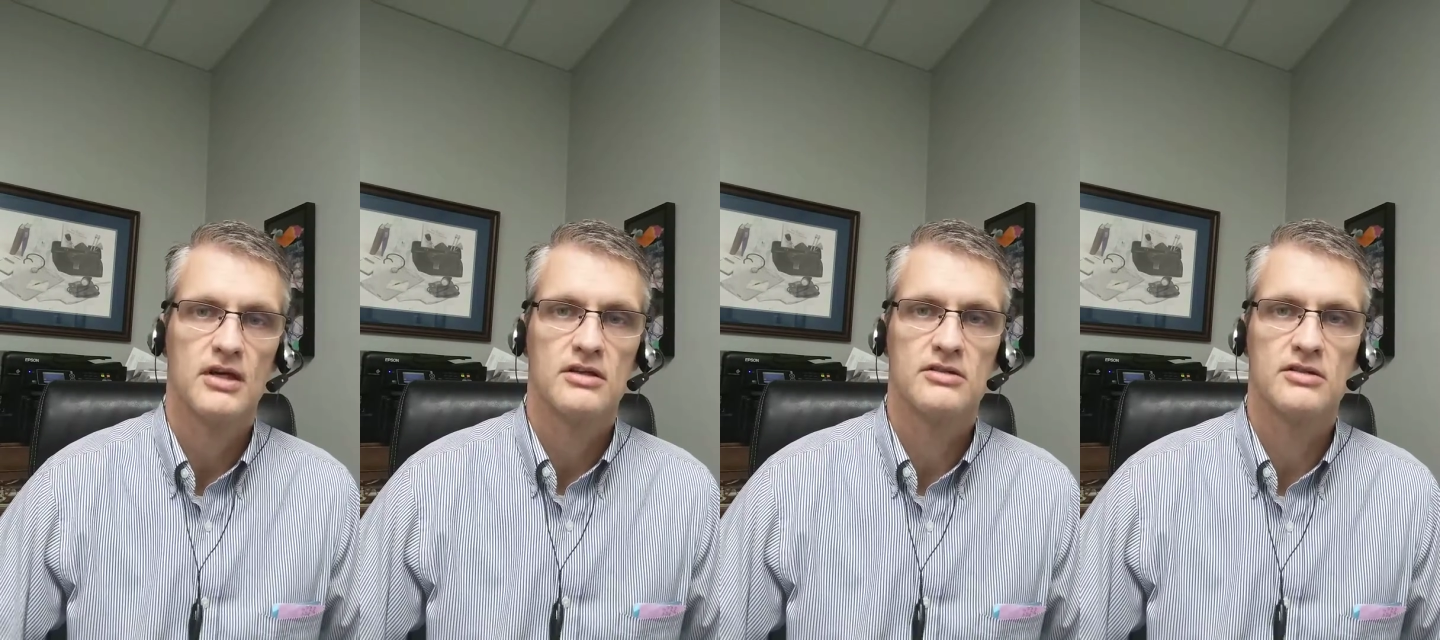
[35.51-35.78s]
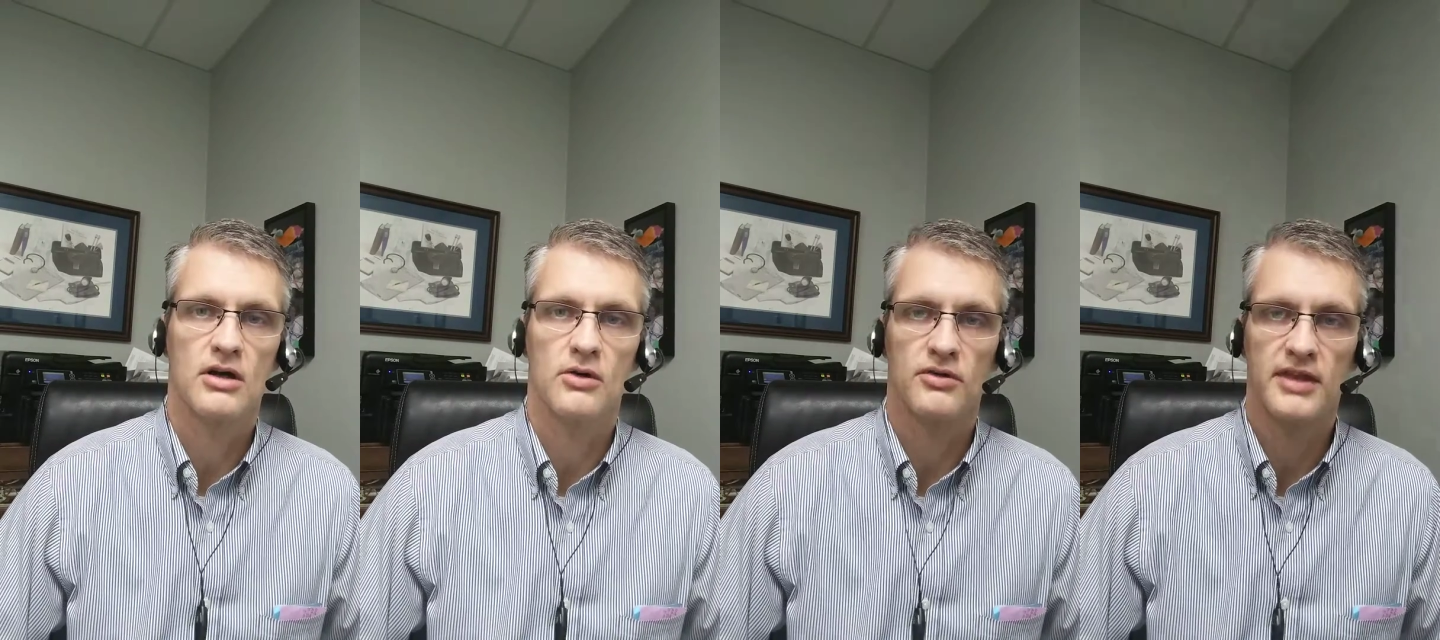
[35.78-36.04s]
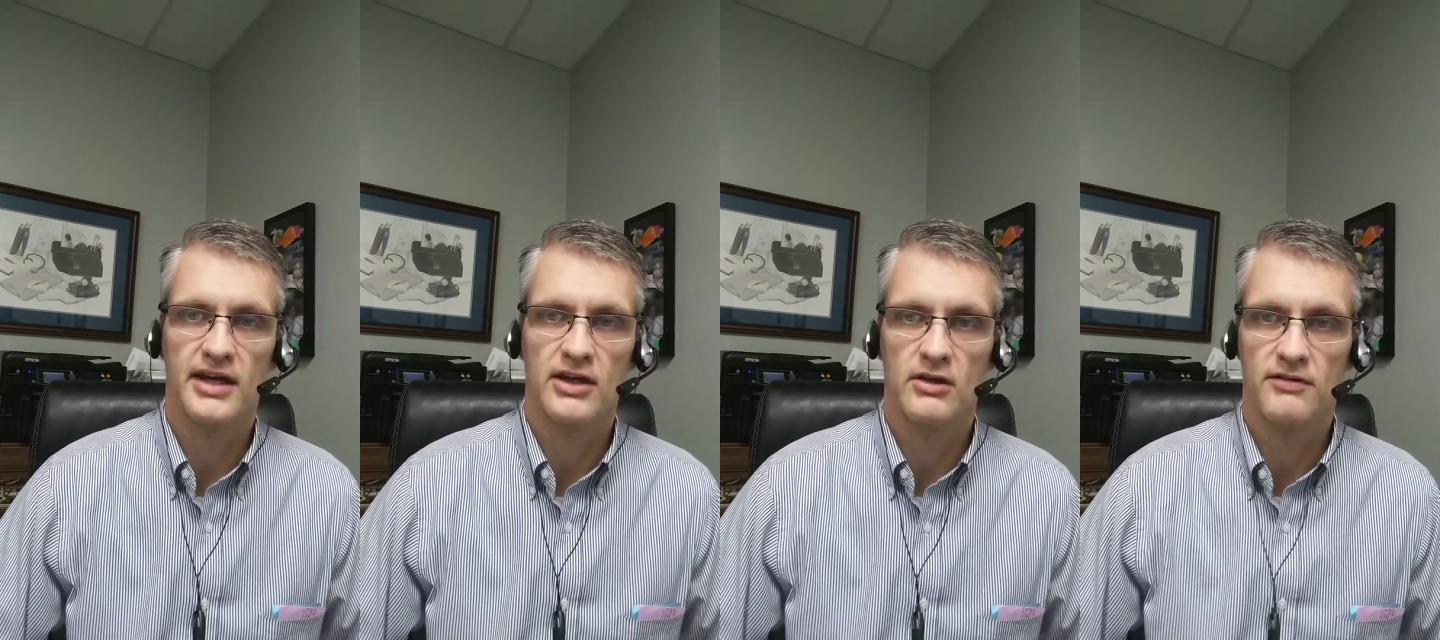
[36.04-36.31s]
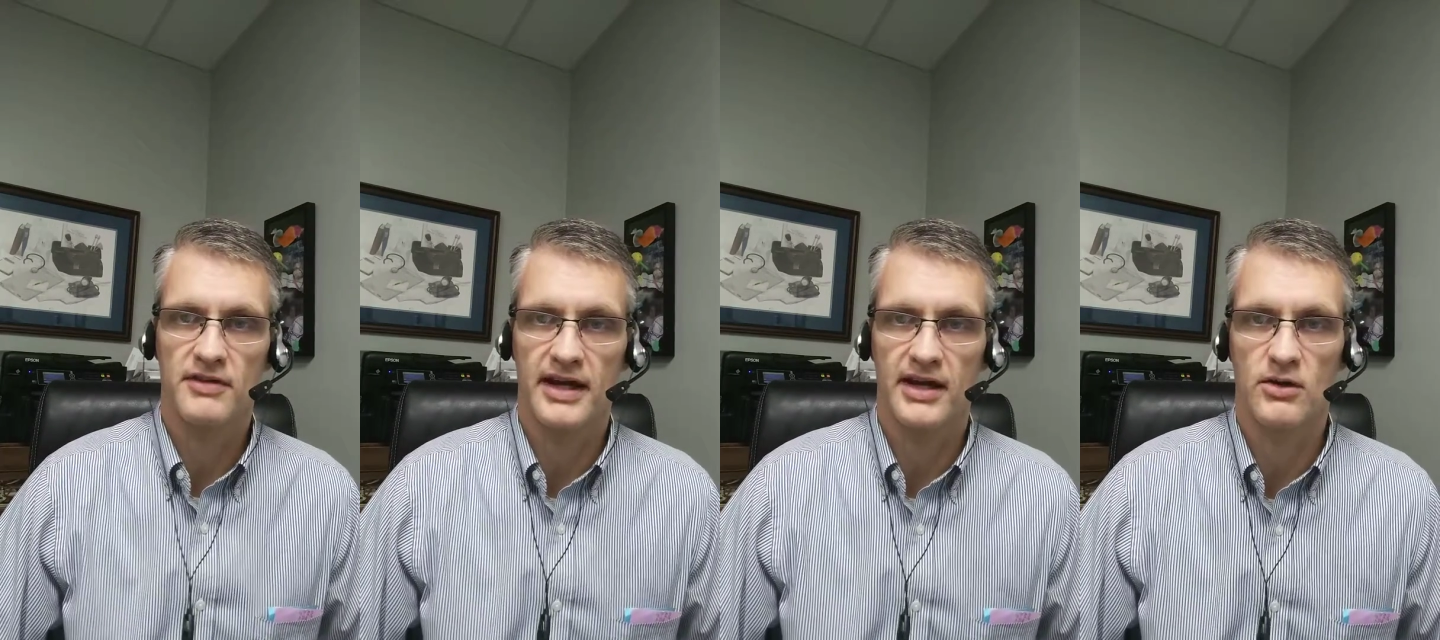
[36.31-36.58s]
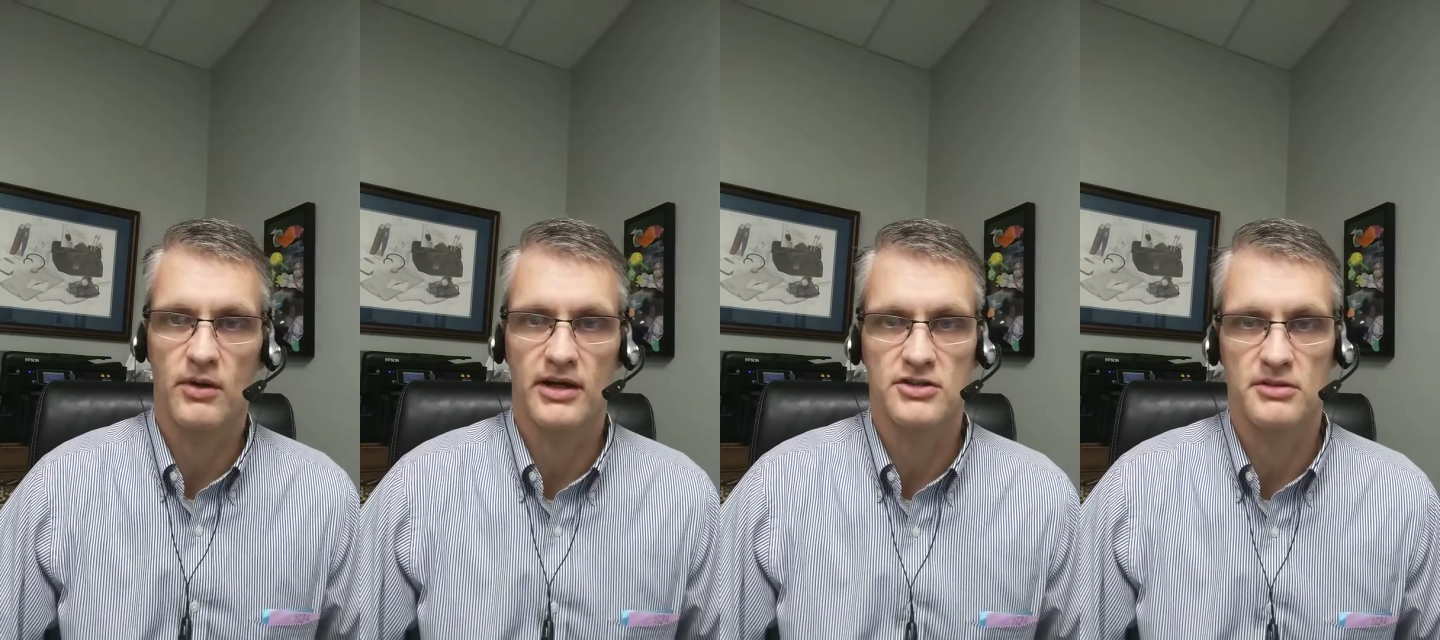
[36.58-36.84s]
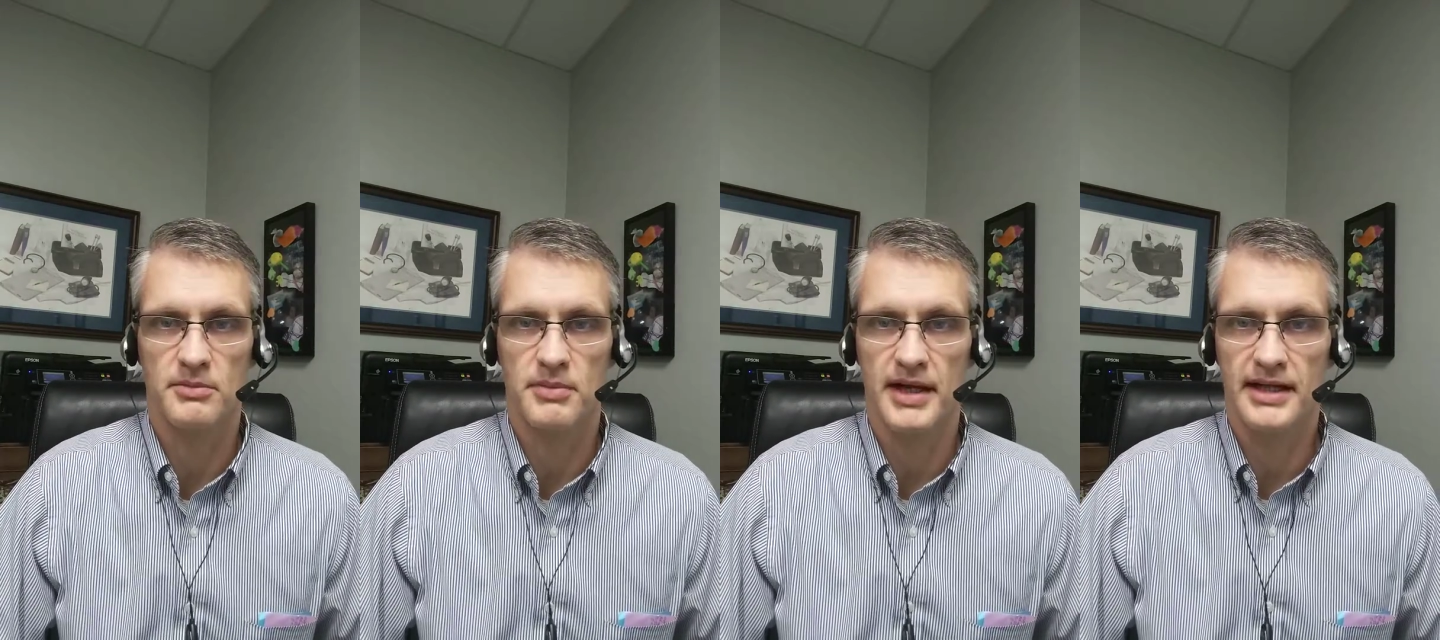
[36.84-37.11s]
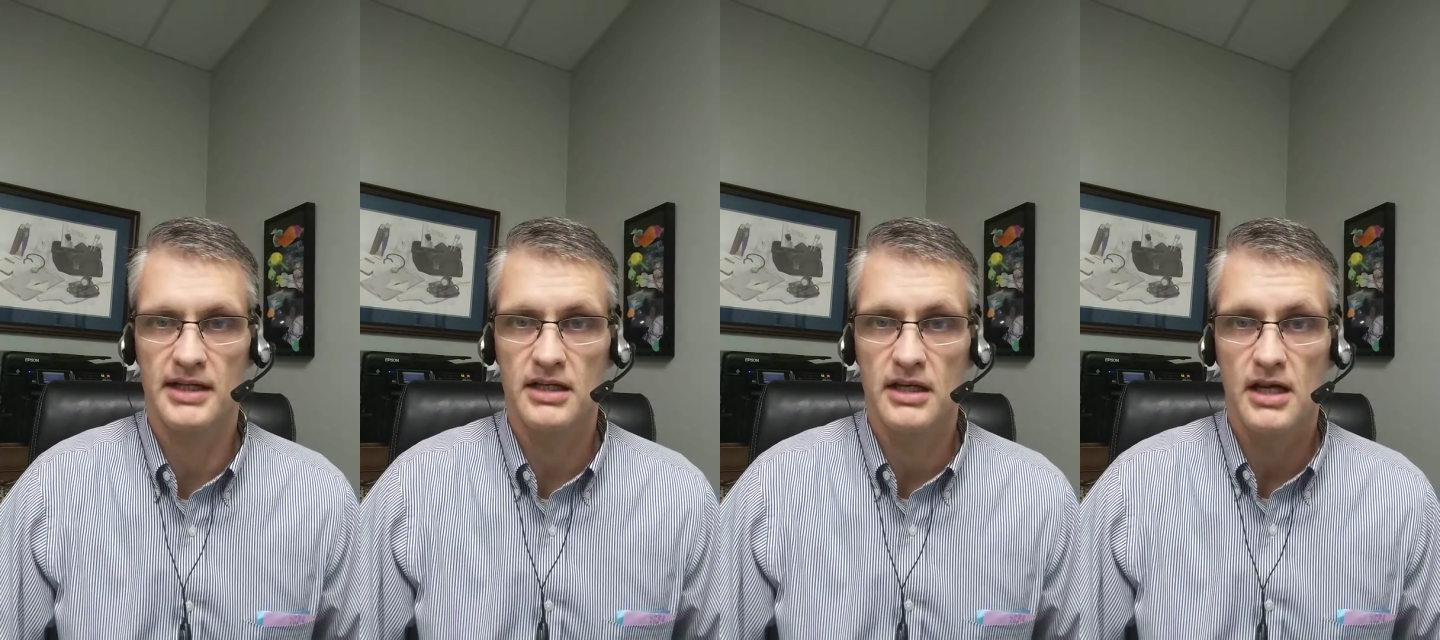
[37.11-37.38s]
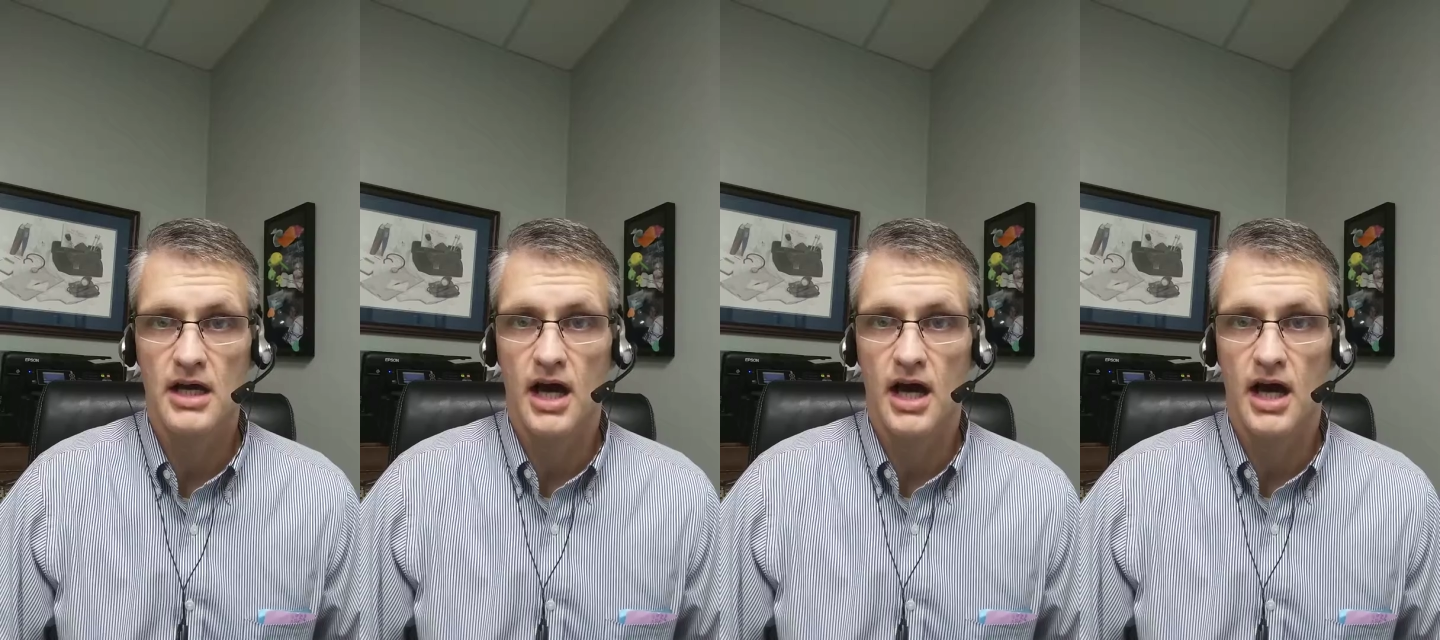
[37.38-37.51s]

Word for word: So thank you for that question, Becky.